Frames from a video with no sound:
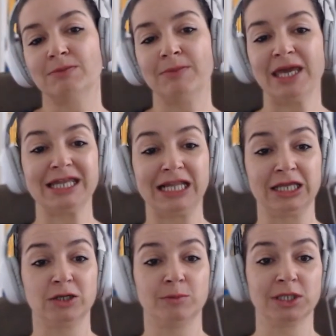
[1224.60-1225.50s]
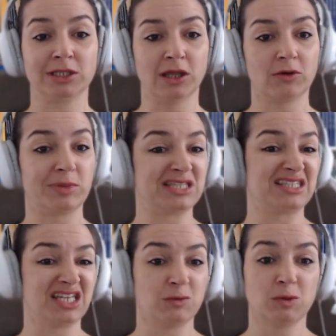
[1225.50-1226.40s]
make it a little bit longer, but
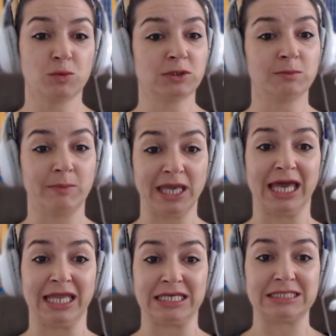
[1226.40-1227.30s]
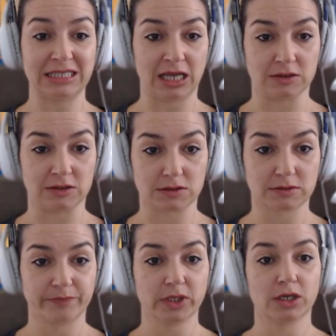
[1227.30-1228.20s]
still it wouldn't make any sense.
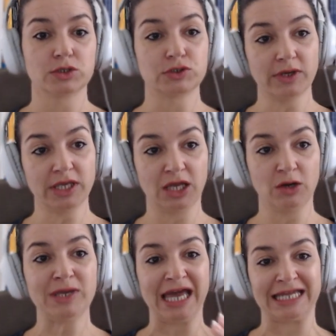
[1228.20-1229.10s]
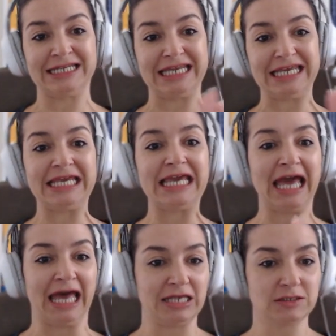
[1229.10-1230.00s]
So here we add an
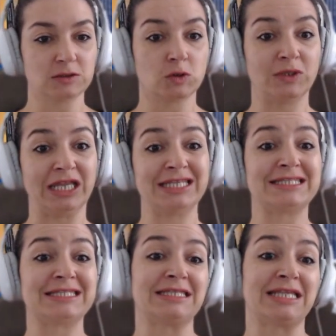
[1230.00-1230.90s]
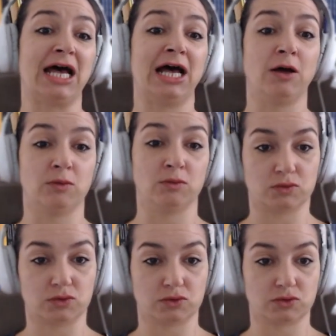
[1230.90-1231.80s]
ES so that it
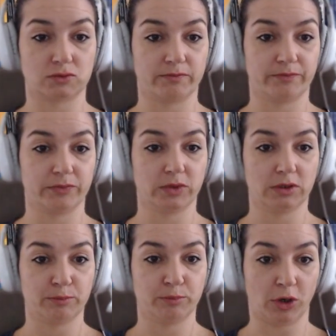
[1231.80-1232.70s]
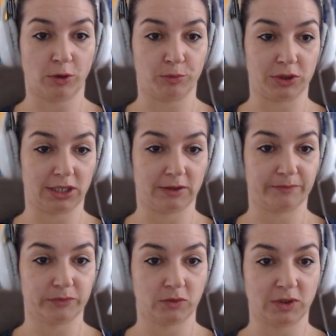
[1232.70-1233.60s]
sounds properly.
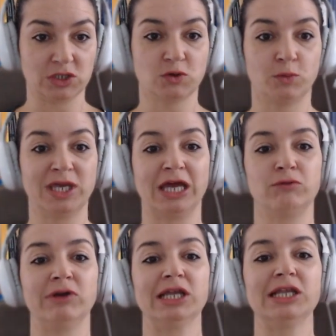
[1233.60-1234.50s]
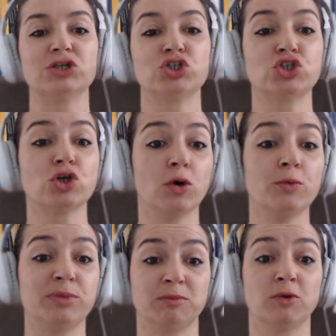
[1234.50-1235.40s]
Okay, so we can really show
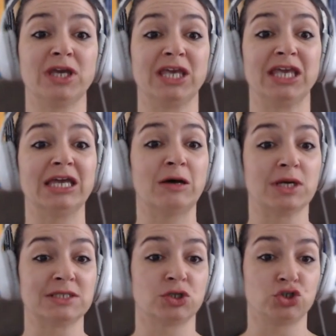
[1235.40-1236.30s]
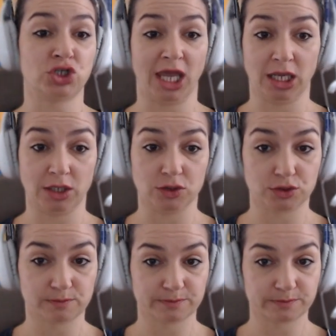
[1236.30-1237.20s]
people here there was a change.